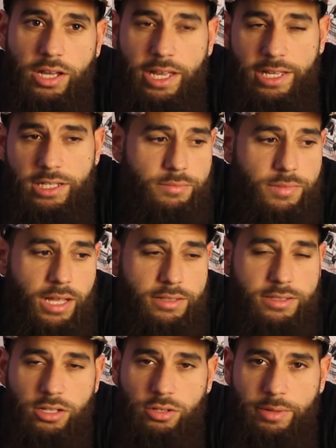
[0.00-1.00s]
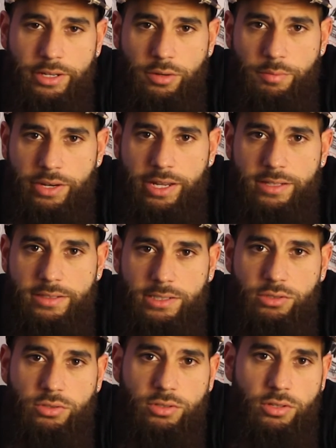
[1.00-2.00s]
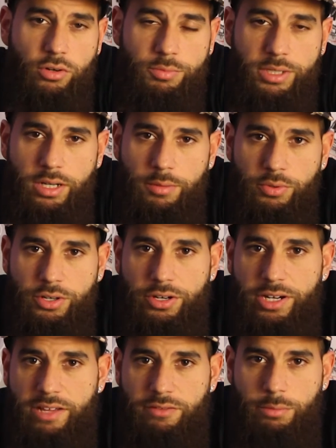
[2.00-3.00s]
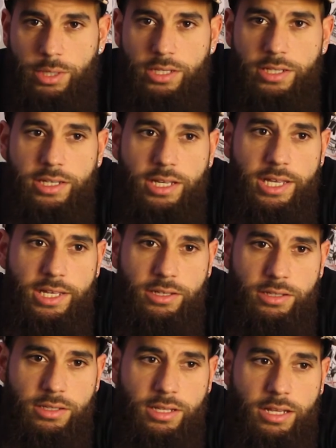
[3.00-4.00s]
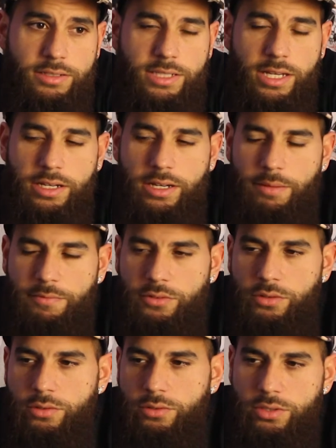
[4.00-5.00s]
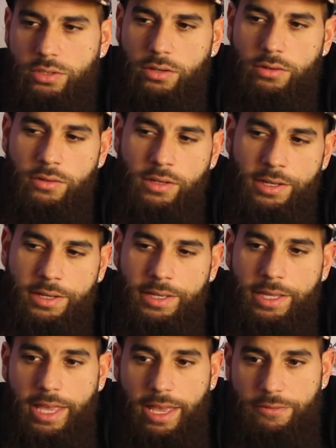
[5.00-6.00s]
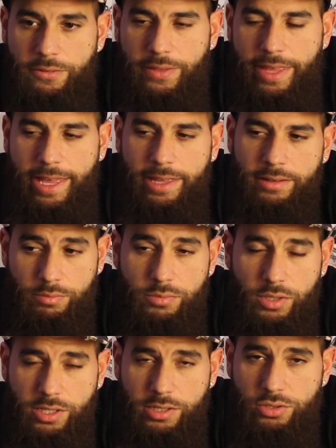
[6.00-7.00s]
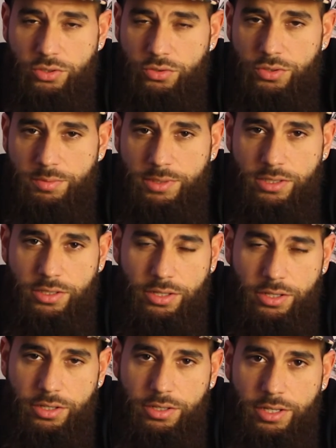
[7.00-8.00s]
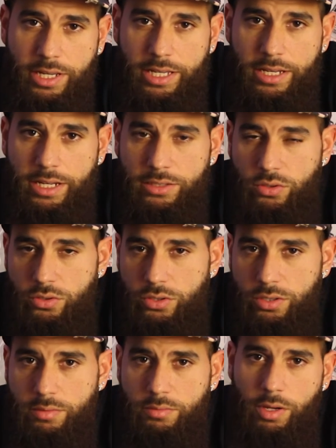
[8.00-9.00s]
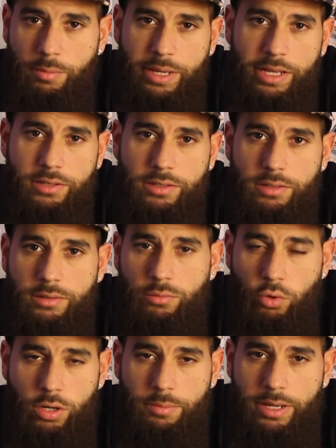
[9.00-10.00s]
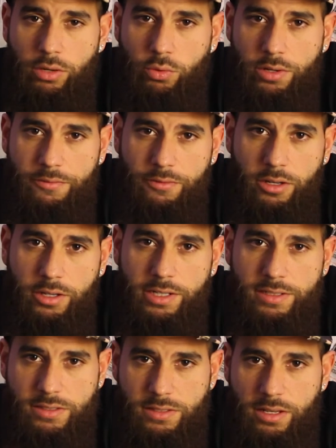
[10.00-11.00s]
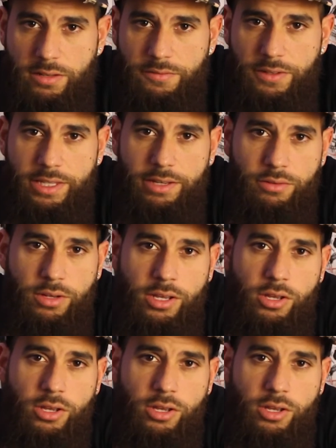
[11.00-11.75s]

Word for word: and I'll tell her about your brand, and you could go meet up with her, have a meeting, and I'll set it up for you. So after that, he introduced me to her, and I told her about more about Whadafunk and stuff, and then